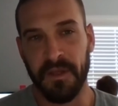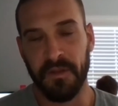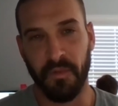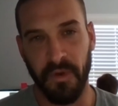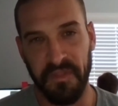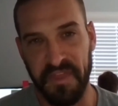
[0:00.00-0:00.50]

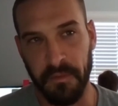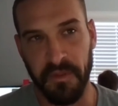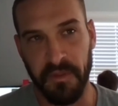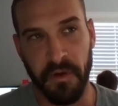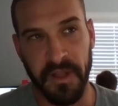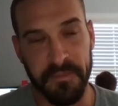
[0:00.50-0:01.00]
one thing
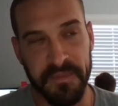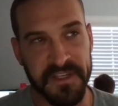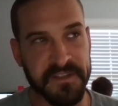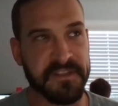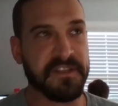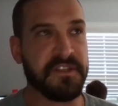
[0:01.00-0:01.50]
with owning a
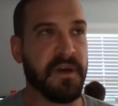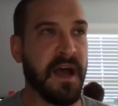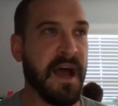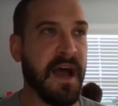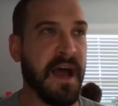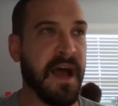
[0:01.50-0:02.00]
business is you
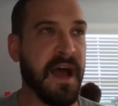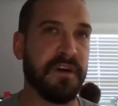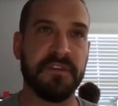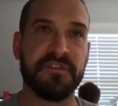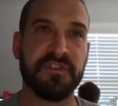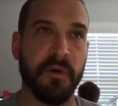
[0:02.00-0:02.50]
have
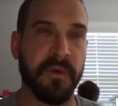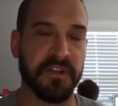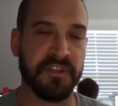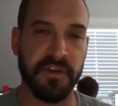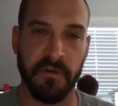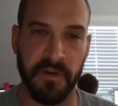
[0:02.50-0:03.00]
so
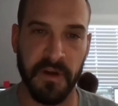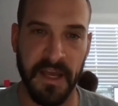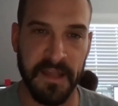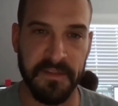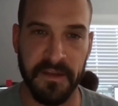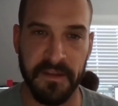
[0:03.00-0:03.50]
much
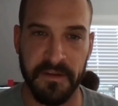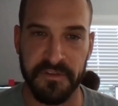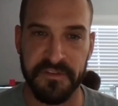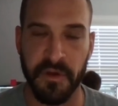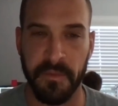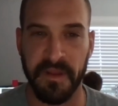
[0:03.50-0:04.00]
overhead.
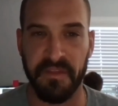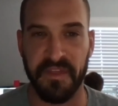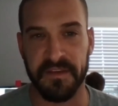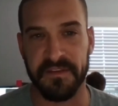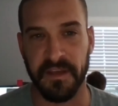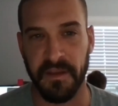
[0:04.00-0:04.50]
There's so many
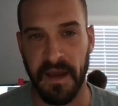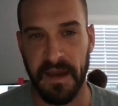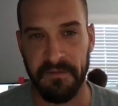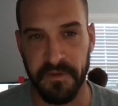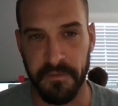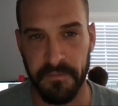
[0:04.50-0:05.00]
things that you
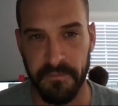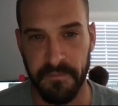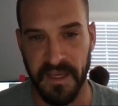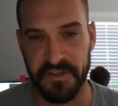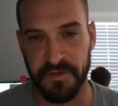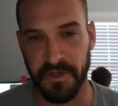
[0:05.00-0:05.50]
have to
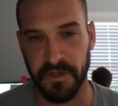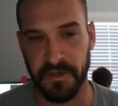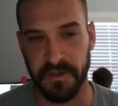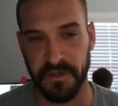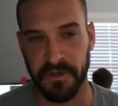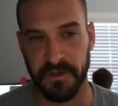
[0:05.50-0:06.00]
make sure
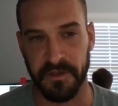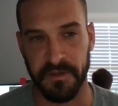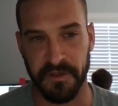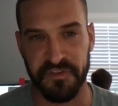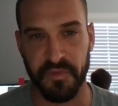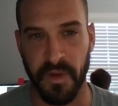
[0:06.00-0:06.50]
you're
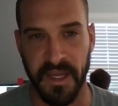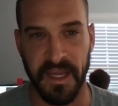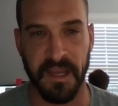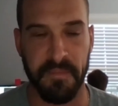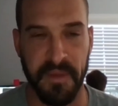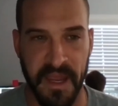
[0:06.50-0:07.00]

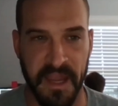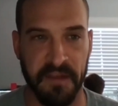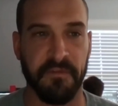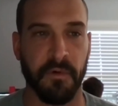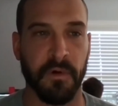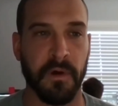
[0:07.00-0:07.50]
swinging and paying
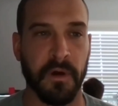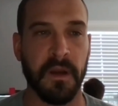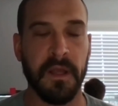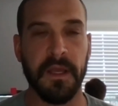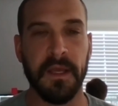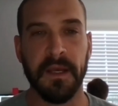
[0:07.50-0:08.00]
for.
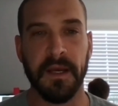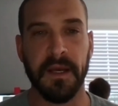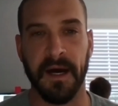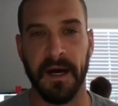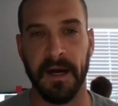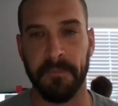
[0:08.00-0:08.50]

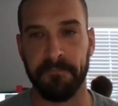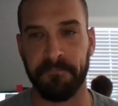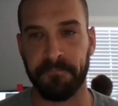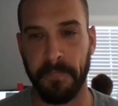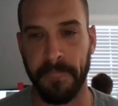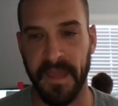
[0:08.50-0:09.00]

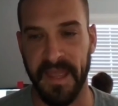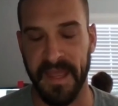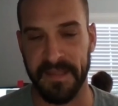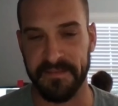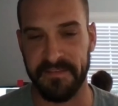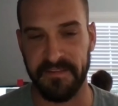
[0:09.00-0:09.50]
And
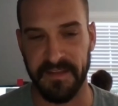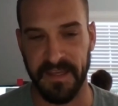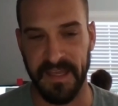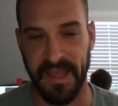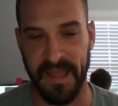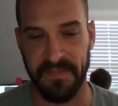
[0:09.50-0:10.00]

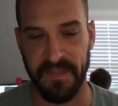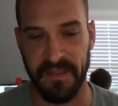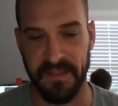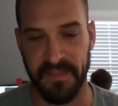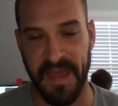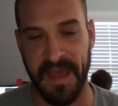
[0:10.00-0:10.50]

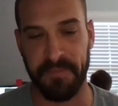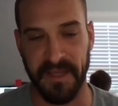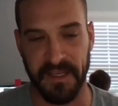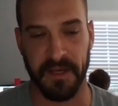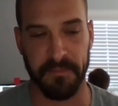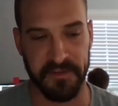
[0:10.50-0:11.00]
that
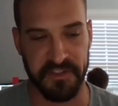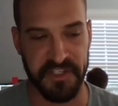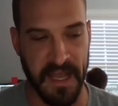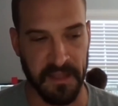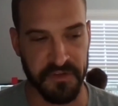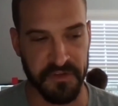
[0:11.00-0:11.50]
becomes a
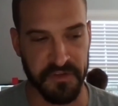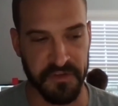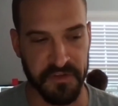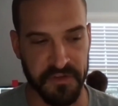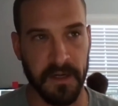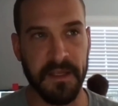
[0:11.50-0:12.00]
challenge
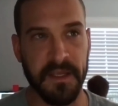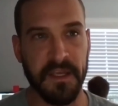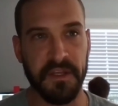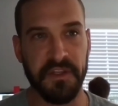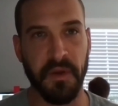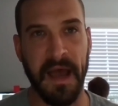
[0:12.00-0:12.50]
where
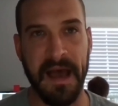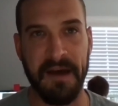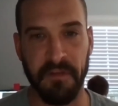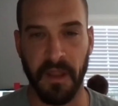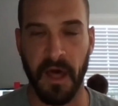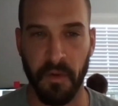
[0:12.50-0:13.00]
you have
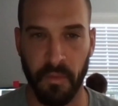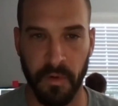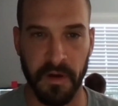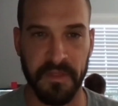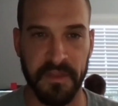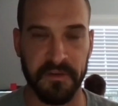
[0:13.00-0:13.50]
a lot of
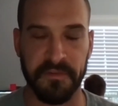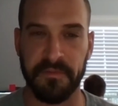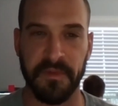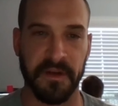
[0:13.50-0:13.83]
work. There's